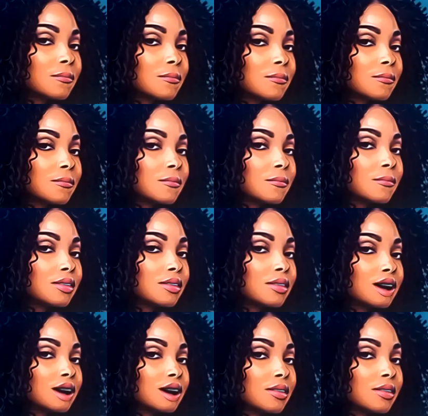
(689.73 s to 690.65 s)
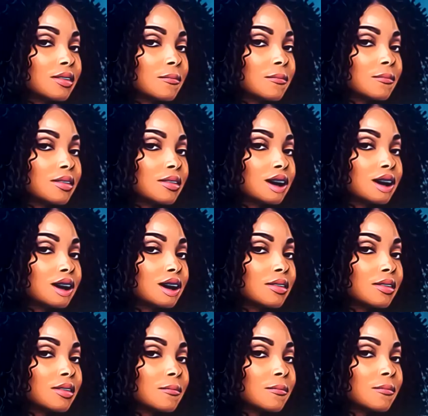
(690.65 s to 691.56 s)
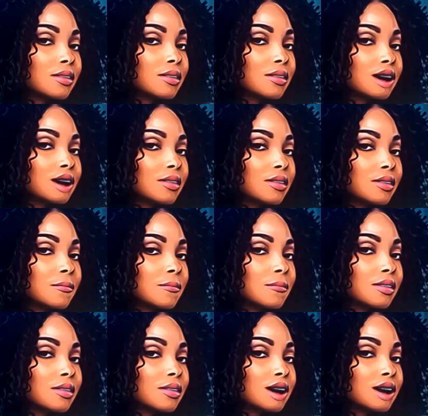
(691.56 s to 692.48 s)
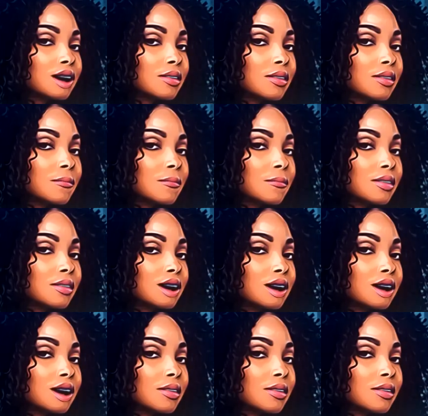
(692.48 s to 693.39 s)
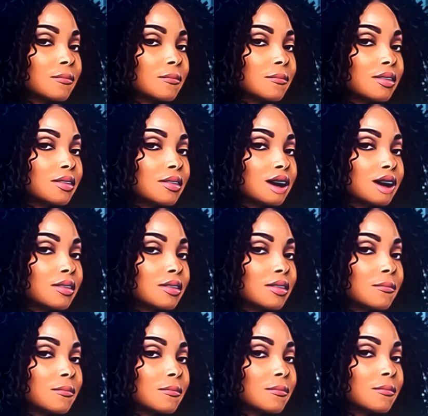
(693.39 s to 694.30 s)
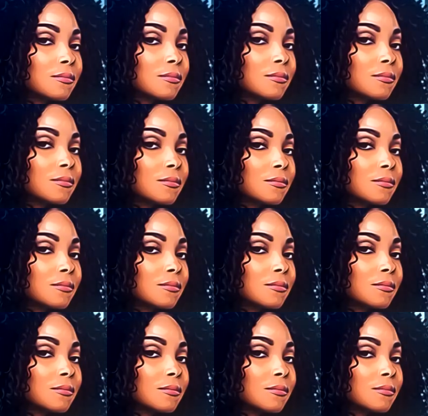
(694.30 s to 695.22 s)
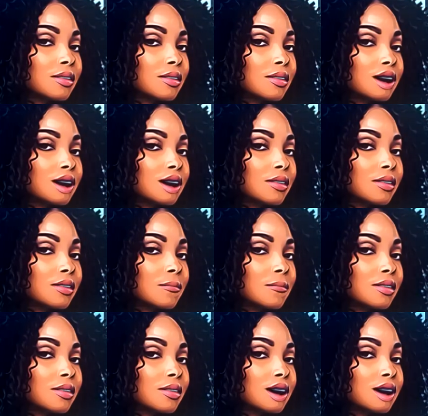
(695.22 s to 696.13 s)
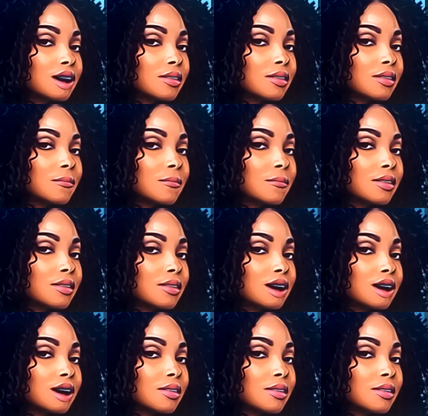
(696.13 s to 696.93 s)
You can't trust them. In the next scene, it's the next morning. The ladies are getting ready for the day. Sonya's synthetic wigs are burning.